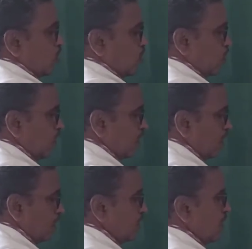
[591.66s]

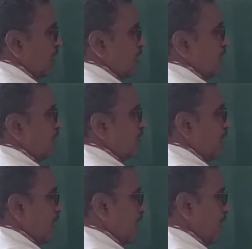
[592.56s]
chord and
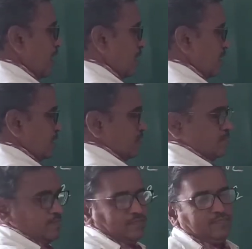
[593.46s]
an arc.
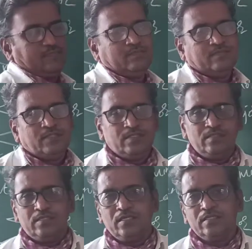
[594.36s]

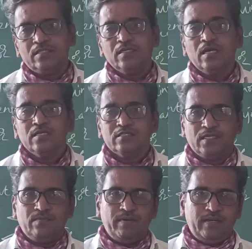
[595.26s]
This is
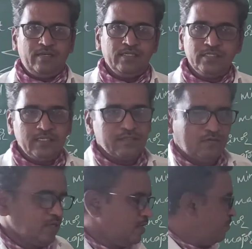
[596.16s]
segment. Is it?
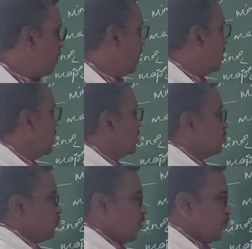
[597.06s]

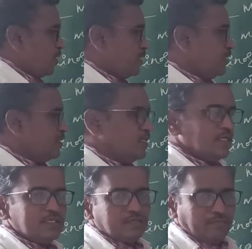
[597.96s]
So property that
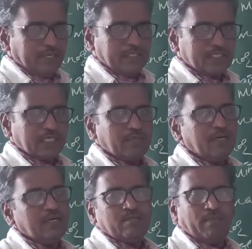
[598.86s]
is major
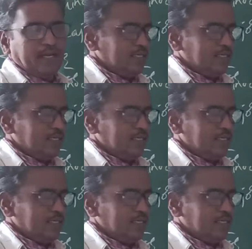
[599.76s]
segment, minor